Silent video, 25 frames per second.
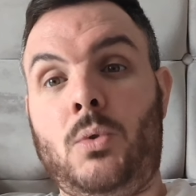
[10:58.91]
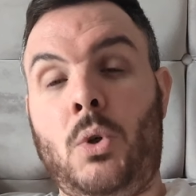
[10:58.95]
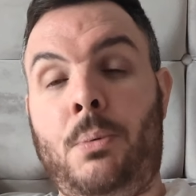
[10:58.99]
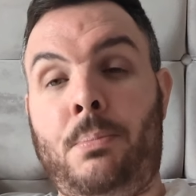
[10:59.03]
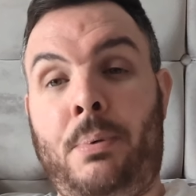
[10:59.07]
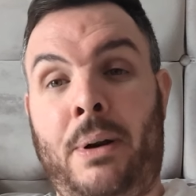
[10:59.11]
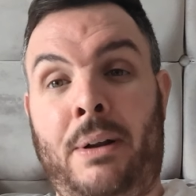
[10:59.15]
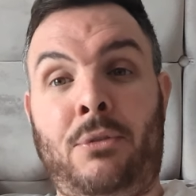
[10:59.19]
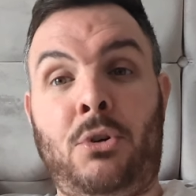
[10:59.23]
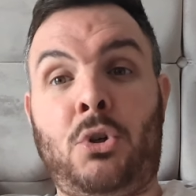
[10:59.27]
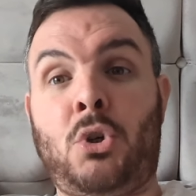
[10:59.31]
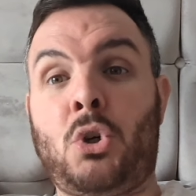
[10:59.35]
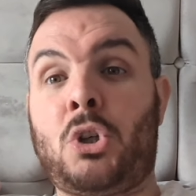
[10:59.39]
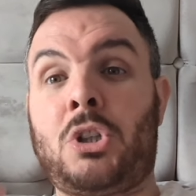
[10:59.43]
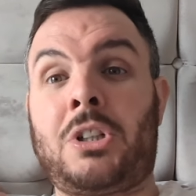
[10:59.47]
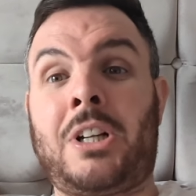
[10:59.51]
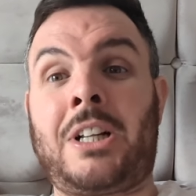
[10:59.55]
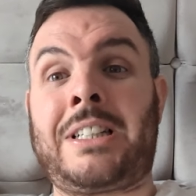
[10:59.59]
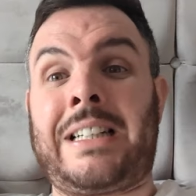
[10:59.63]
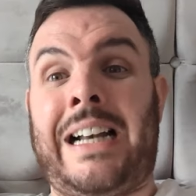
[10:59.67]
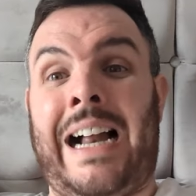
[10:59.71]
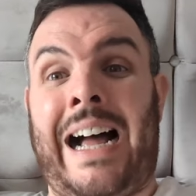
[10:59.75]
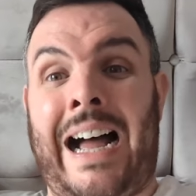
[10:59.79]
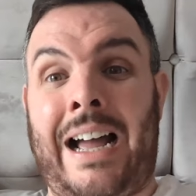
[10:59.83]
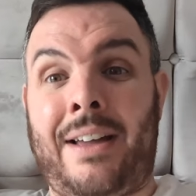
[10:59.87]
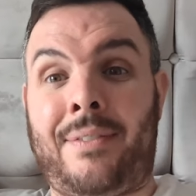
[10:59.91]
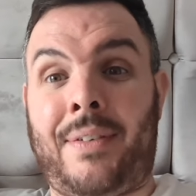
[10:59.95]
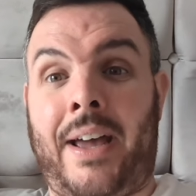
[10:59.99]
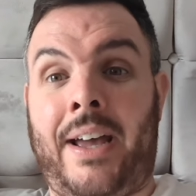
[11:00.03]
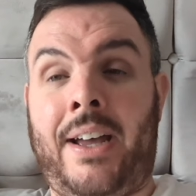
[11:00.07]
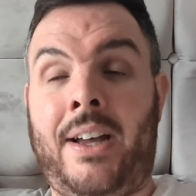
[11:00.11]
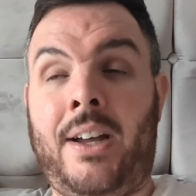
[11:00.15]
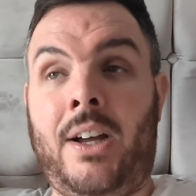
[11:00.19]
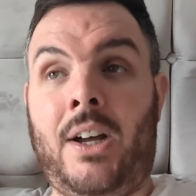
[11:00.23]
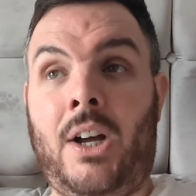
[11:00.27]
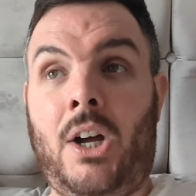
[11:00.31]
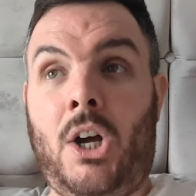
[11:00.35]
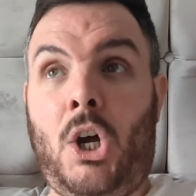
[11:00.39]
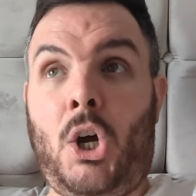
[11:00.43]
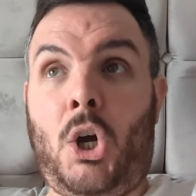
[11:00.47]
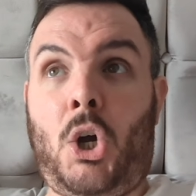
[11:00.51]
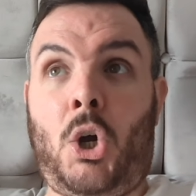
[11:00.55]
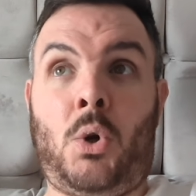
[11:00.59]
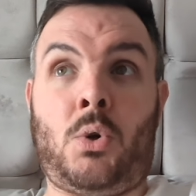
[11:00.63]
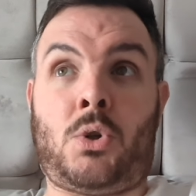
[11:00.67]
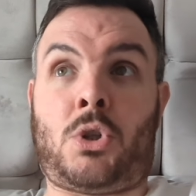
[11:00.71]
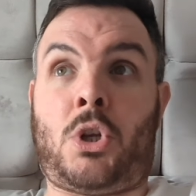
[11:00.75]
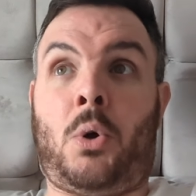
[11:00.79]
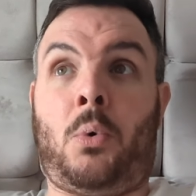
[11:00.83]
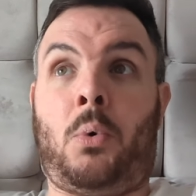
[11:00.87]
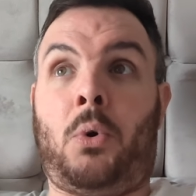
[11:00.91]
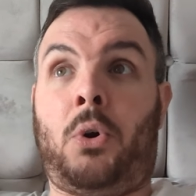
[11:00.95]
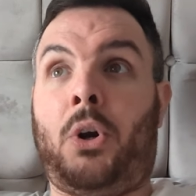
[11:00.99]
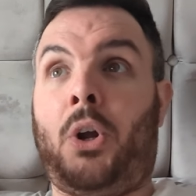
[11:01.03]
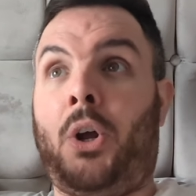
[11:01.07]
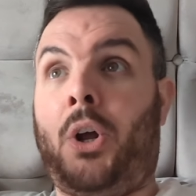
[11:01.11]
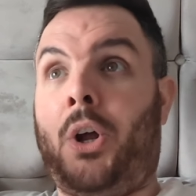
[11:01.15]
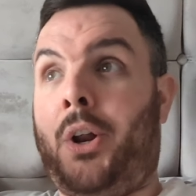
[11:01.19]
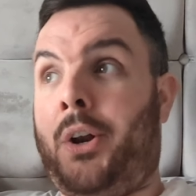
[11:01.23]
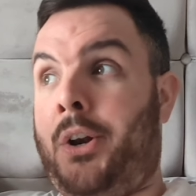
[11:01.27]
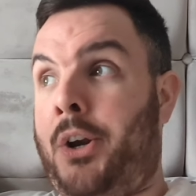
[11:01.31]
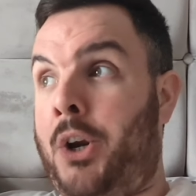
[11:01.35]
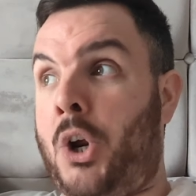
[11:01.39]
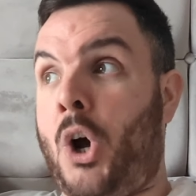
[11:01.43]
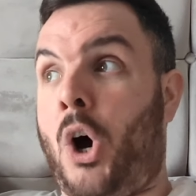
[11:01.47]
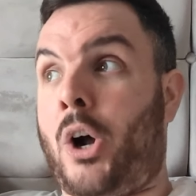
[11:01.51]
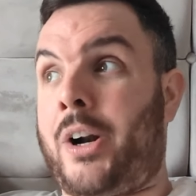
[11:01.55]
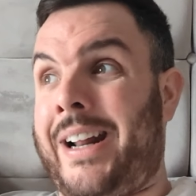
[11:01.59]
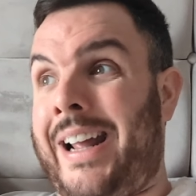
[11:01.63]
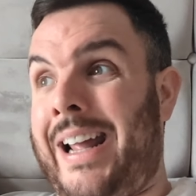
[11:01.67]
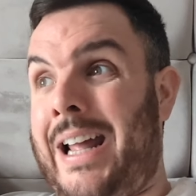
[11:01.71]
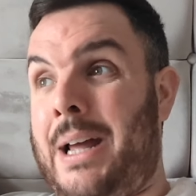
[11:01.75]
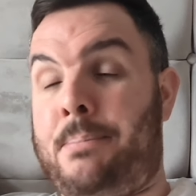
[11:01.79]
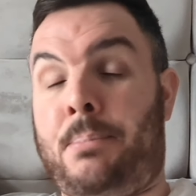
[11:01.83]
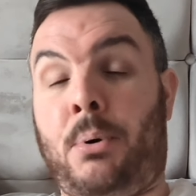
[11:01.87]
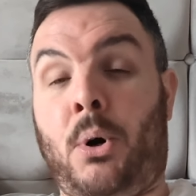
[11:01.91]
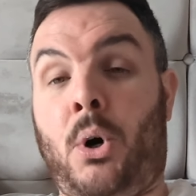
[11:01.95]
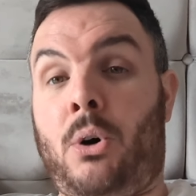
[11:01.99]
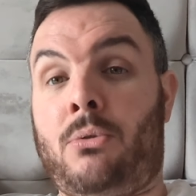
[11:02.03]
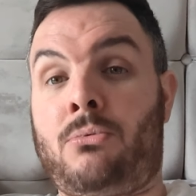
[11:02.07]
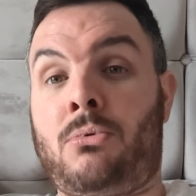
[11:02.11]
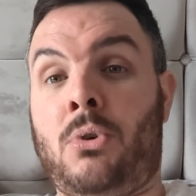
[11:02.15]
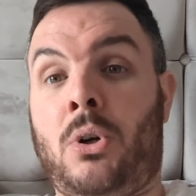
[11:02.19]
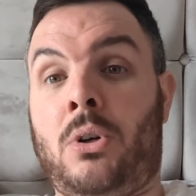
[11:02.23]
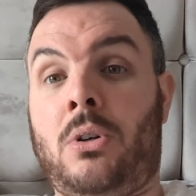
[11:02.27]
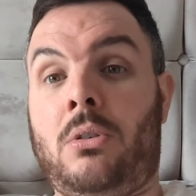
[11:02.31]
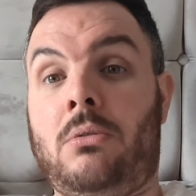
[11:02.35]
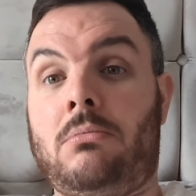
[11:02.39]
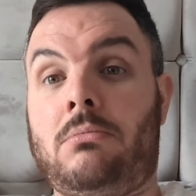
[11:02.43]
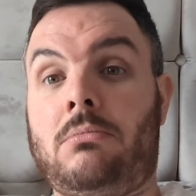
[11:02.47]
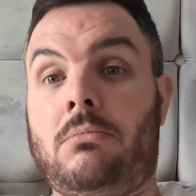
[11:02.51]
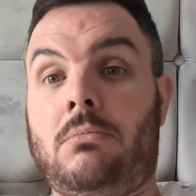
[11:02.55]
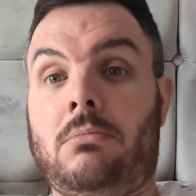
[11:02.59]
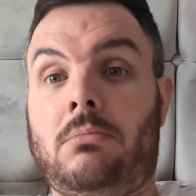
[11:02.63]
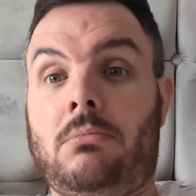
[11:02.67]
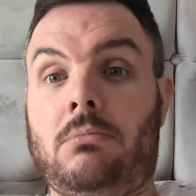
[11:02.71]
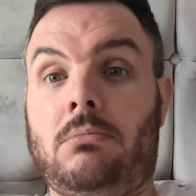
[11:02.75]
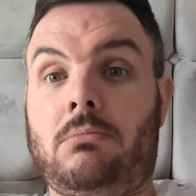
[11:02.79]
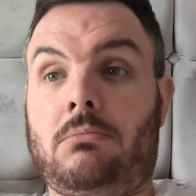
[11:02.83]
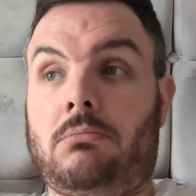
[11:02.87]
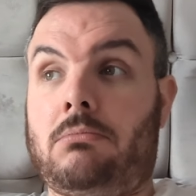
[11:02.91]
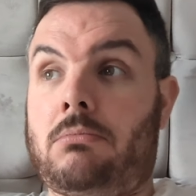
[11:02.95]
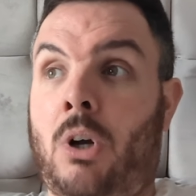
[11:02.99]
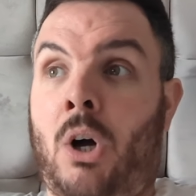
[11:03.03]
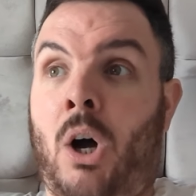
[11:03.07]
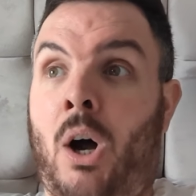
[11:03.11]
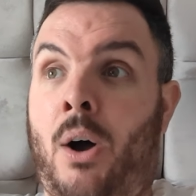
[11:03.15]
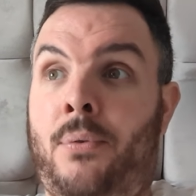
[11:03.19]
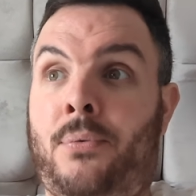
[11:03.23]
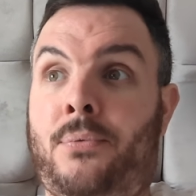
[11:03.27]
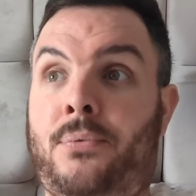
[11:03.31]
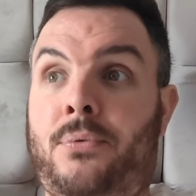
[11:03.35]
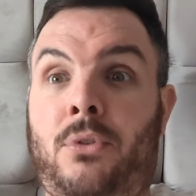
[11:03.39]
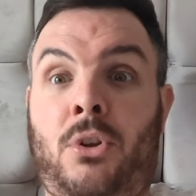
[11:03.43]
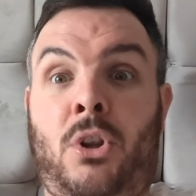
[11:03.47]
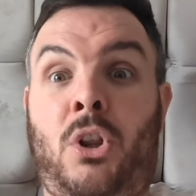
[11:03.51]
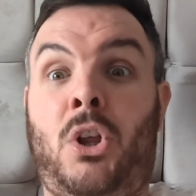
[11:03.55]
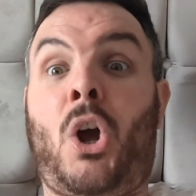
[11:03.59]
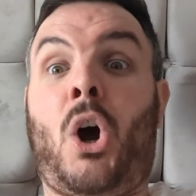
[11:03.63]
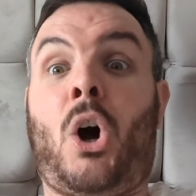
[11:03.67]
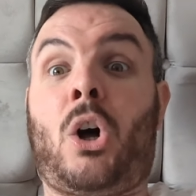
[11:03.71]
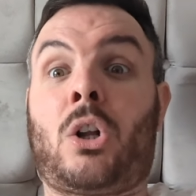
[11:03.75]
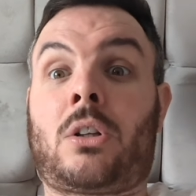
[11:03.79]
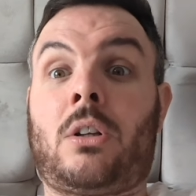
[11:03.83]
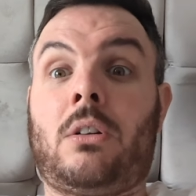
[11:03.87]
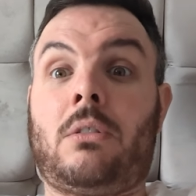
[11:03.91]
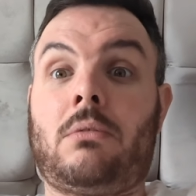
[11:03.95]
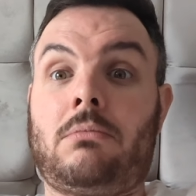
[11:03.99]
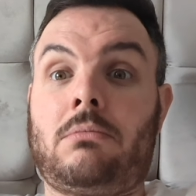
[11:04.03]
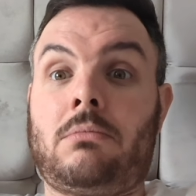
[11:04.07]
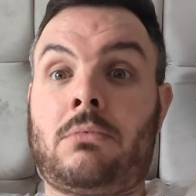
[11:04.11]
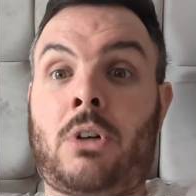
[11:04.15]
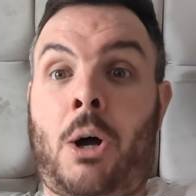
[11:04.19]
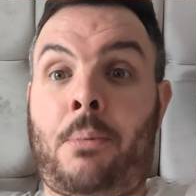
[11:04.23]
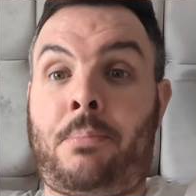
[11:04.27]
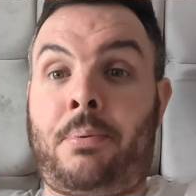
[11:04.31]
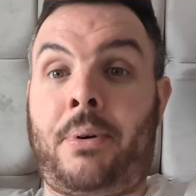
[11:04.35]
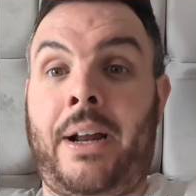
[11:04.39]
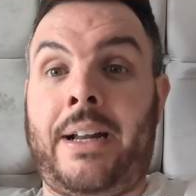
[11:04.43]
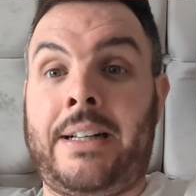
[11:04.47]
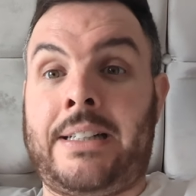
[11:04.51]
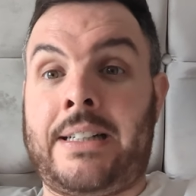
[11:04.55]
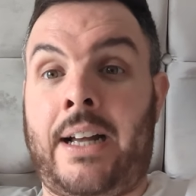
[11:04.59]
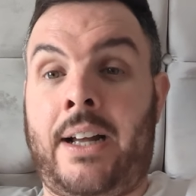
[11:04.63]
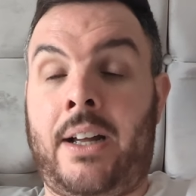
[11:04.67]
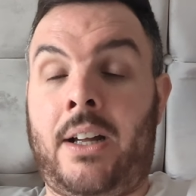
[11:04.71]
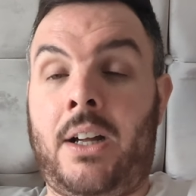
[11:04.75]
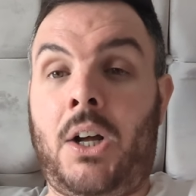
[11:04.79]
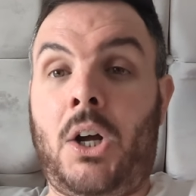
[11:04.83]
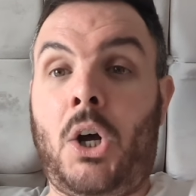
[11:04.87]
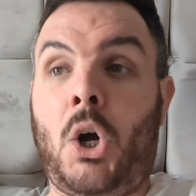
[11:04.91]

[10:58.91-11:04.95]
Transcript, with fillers: But if you're just a diver who's doing the odd airport run off the odd operator